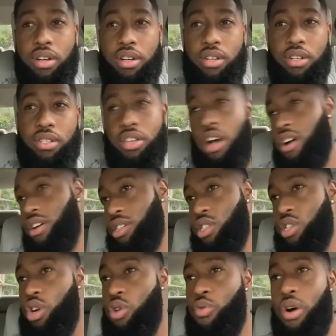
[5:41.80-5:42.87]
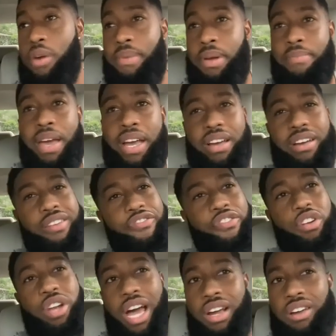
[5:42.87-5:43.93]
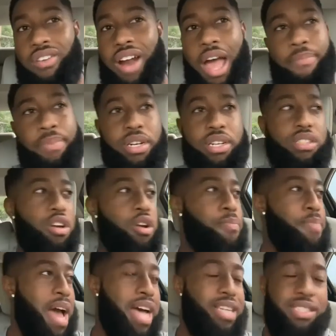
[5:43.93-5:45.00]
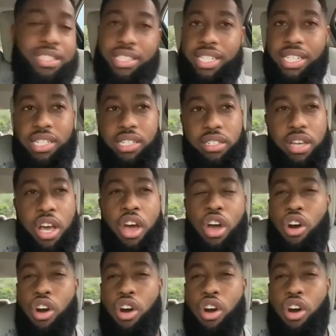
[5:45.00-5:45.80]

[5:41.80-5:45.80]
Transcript: Talking to a woman, making her feel like crap because of her past decisions,